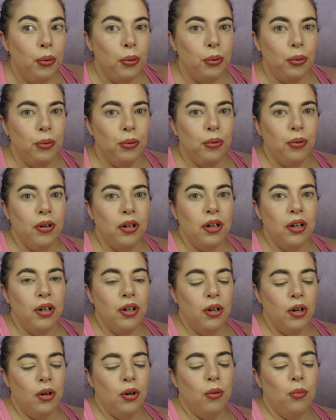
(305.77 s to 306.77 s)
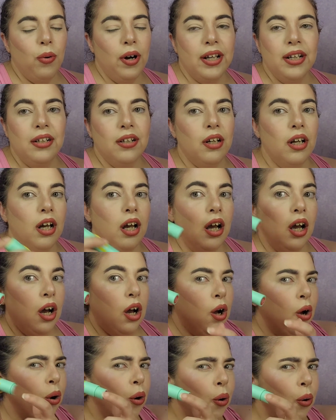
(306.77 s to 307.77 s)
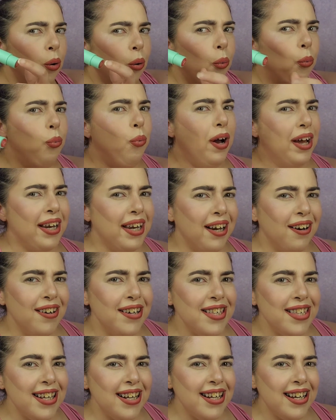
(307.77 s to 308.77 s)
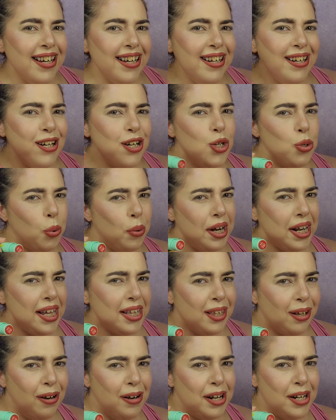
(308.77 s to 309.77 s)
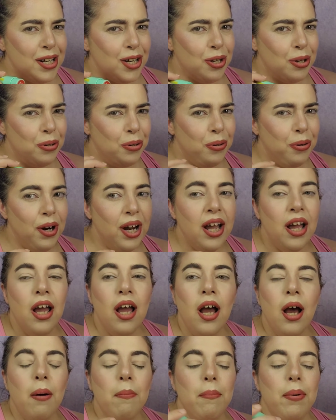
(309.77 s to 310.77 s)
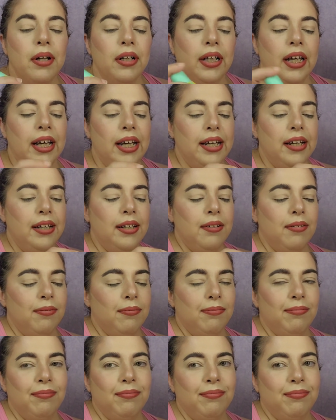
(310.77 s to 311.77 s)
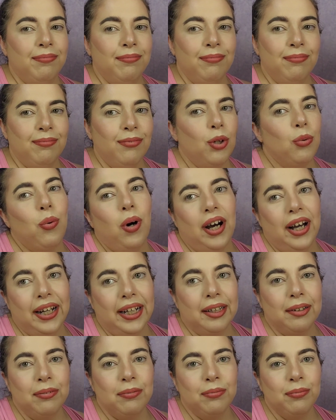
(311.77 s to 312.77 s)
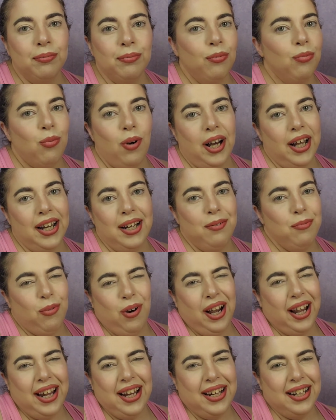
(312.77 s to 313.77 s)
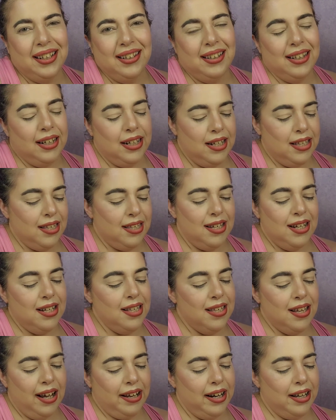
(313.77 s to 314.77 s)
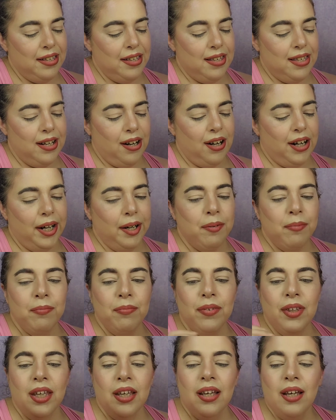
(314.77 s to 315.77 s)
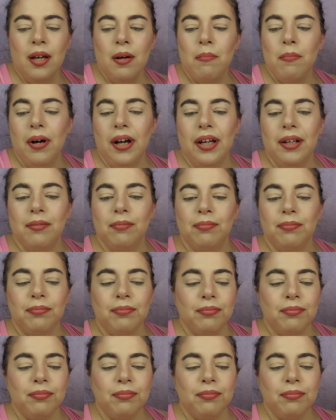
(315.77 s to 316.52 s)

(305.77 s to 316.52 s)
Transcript: ooh, what what year is it again? 2032? But like, why? Why why it's it's not necessary. But